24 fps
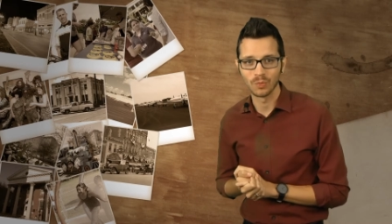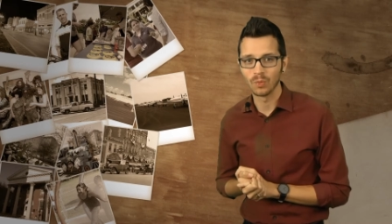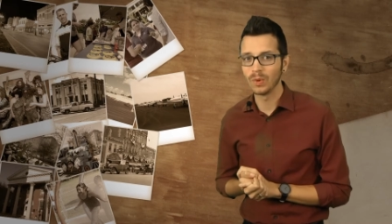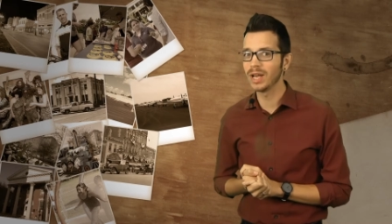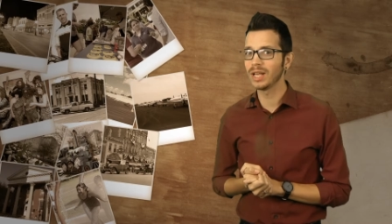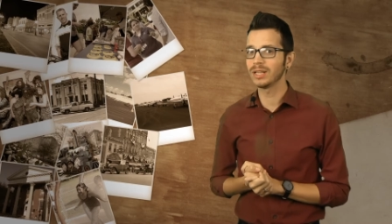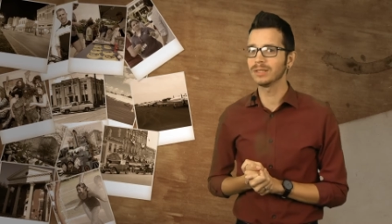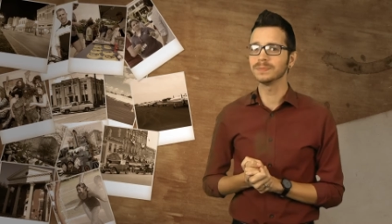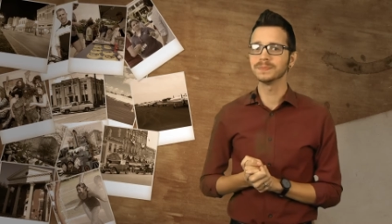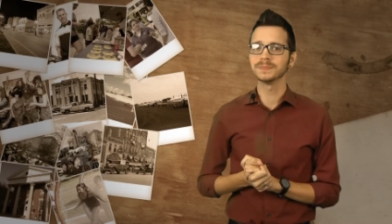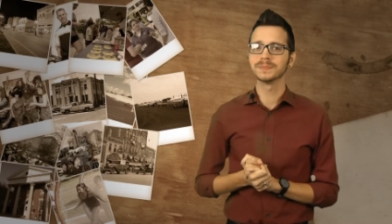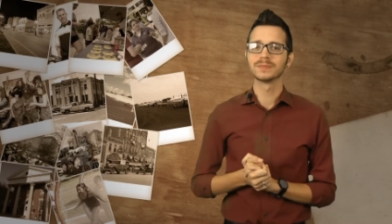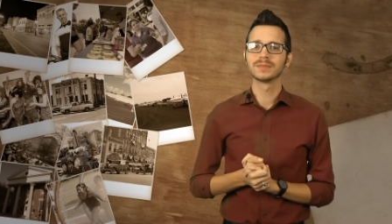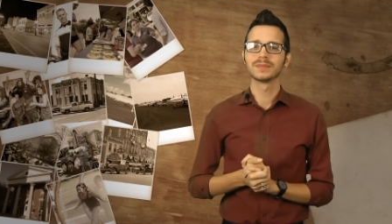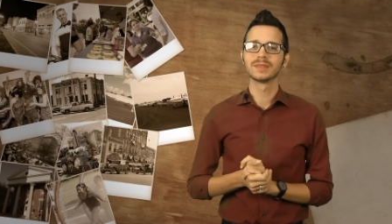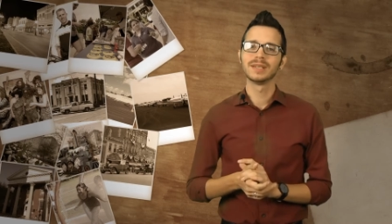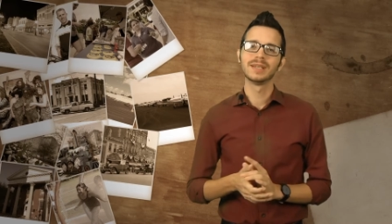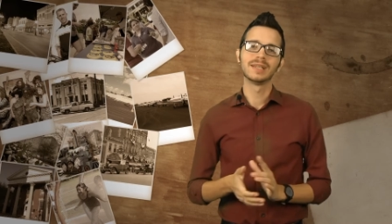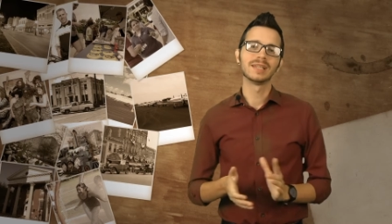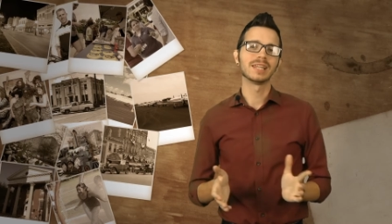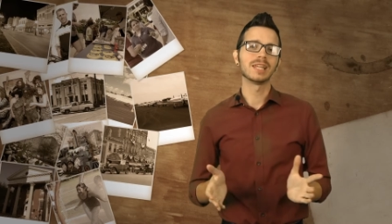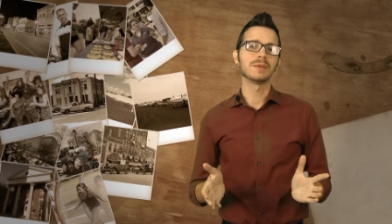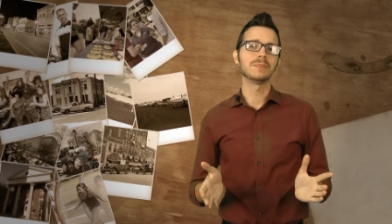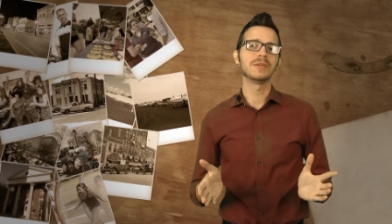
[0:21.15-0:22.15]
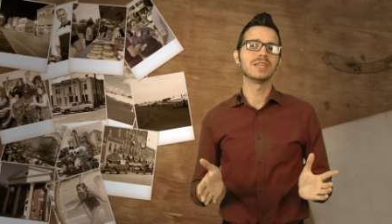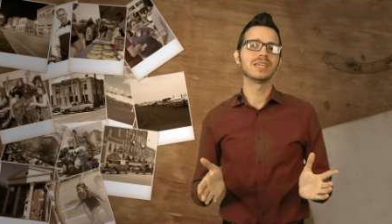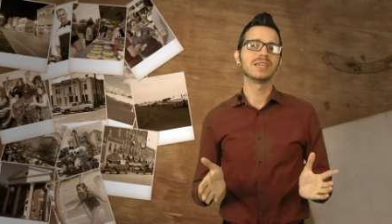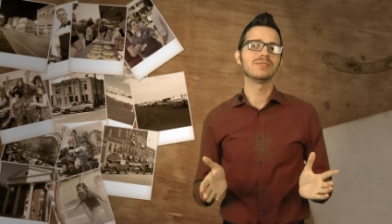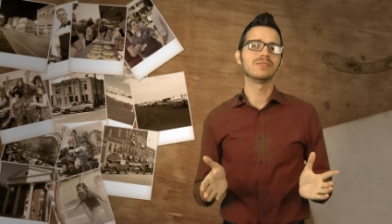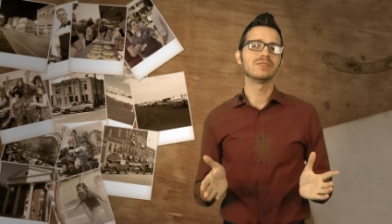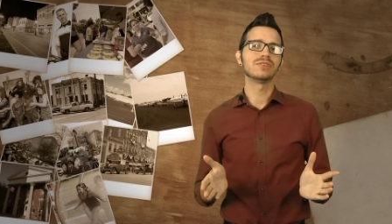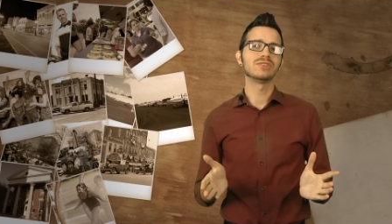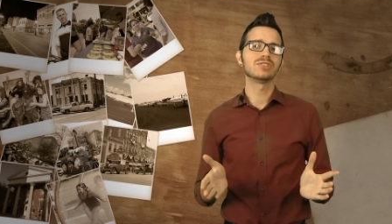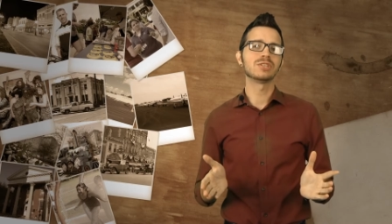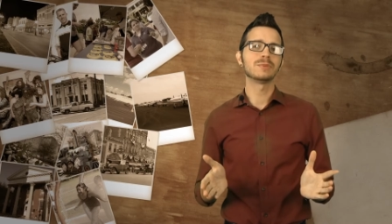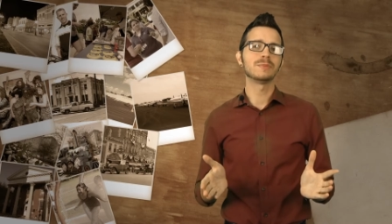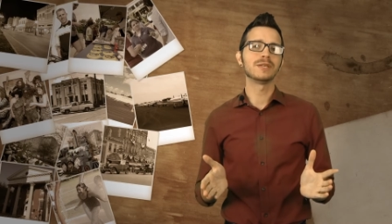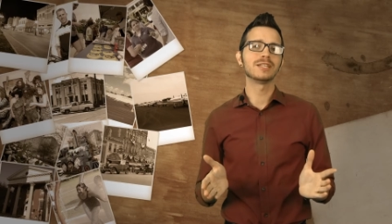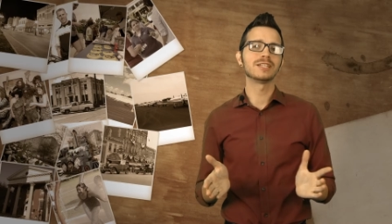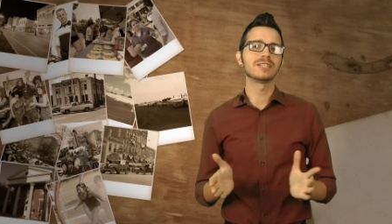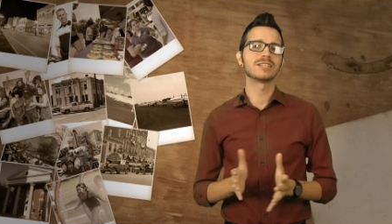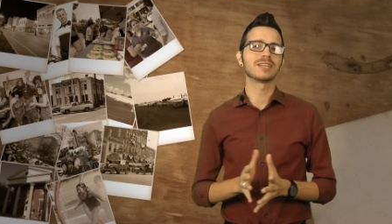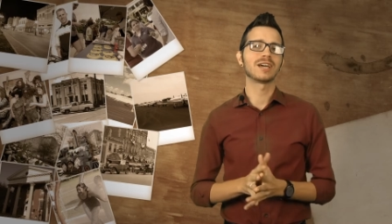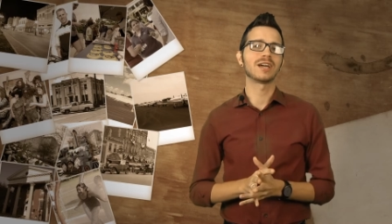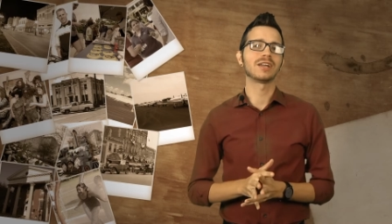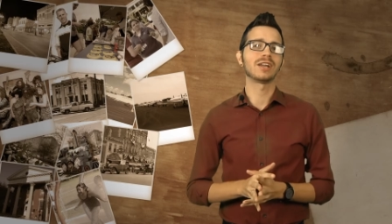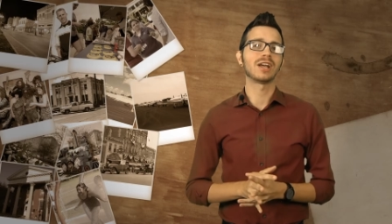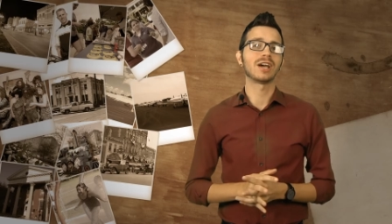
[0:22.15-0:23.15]
Well, let me give you some
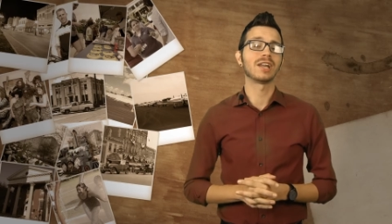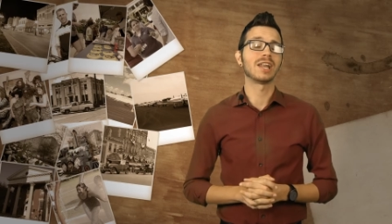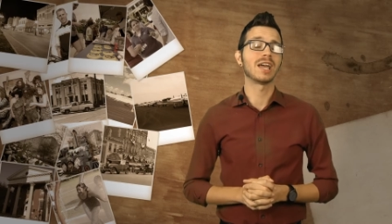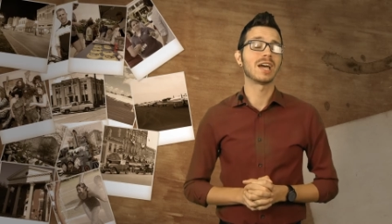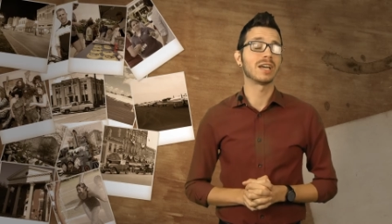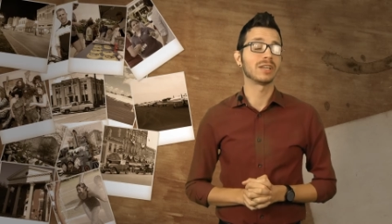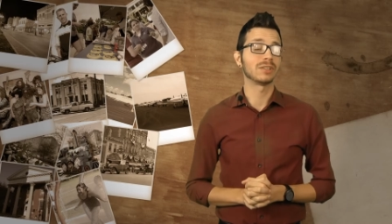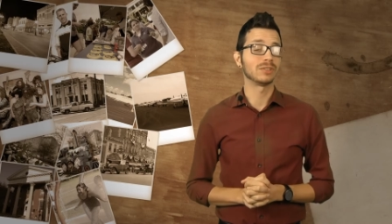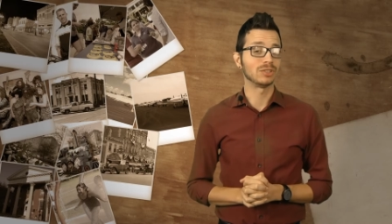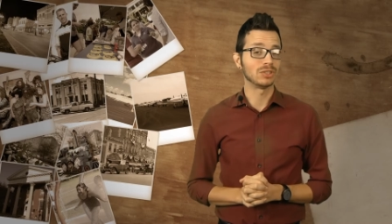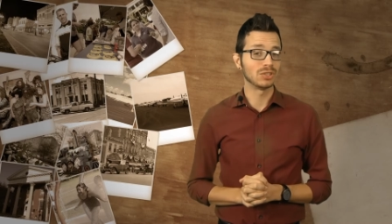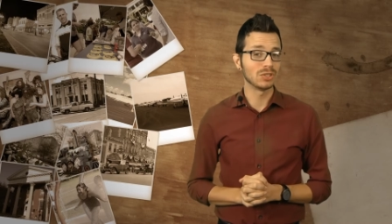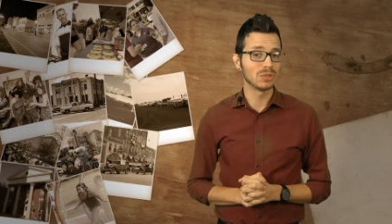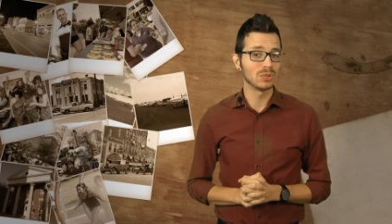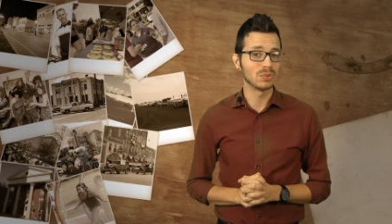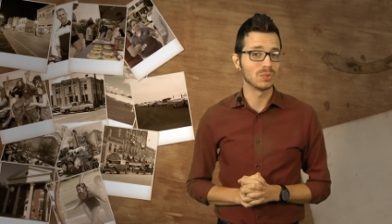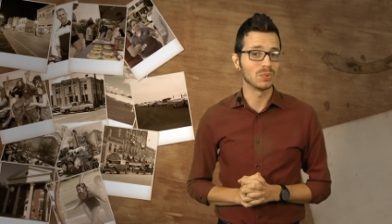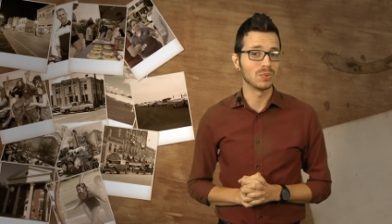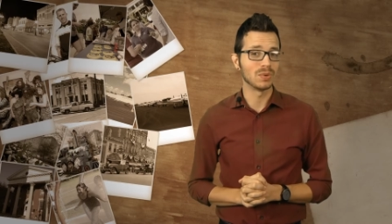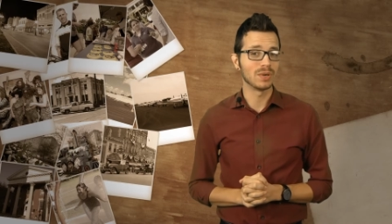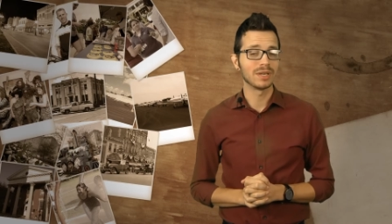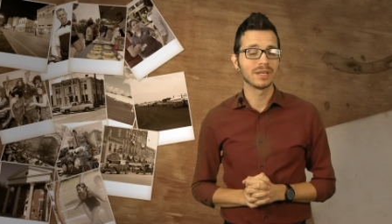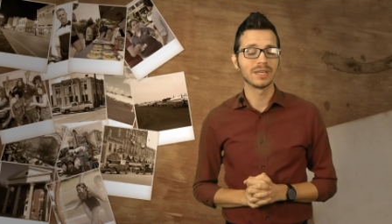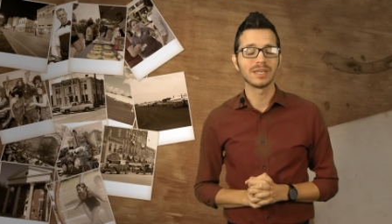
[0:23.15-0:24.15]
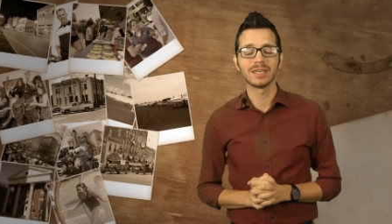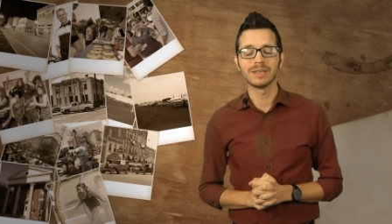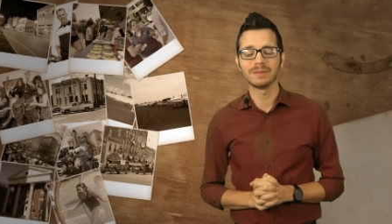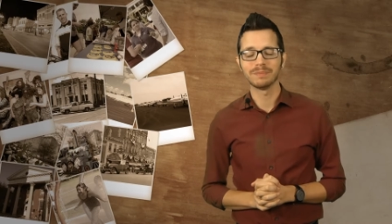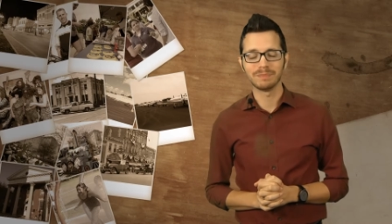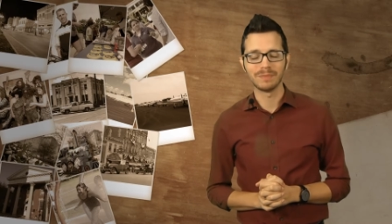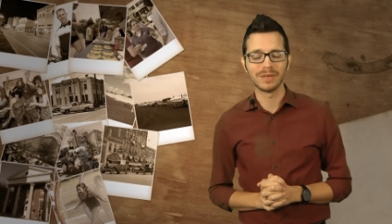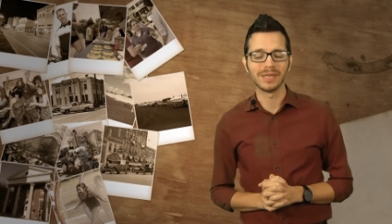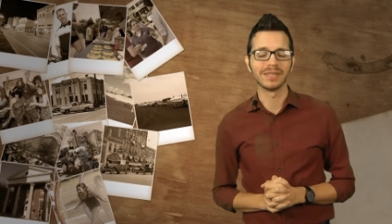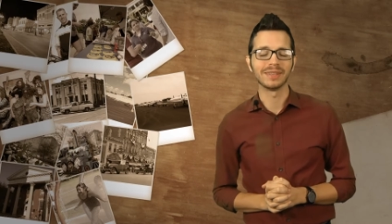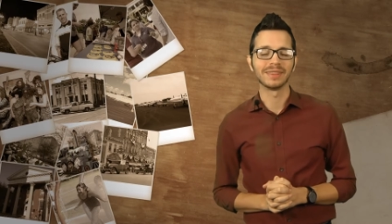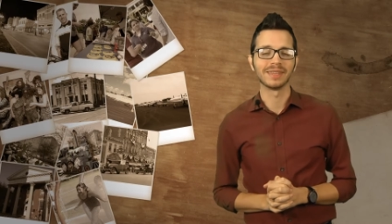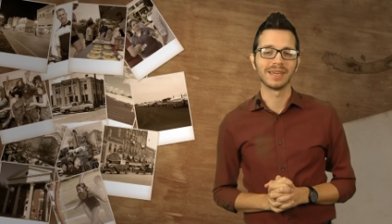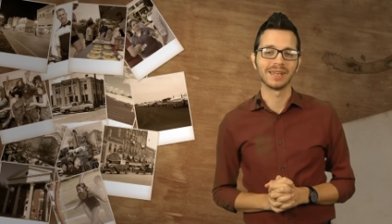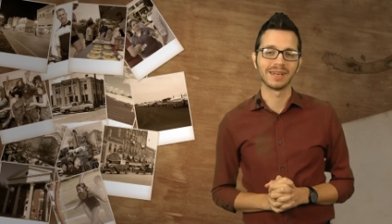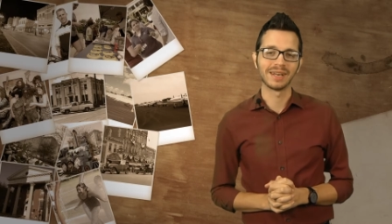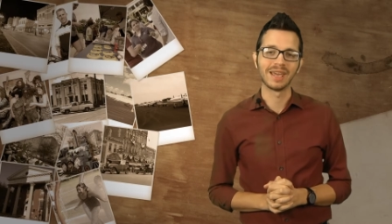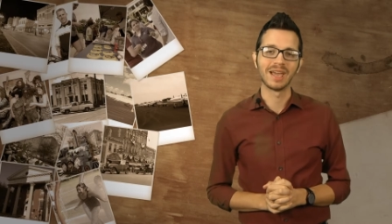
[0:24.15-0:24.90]
insight on how you can make that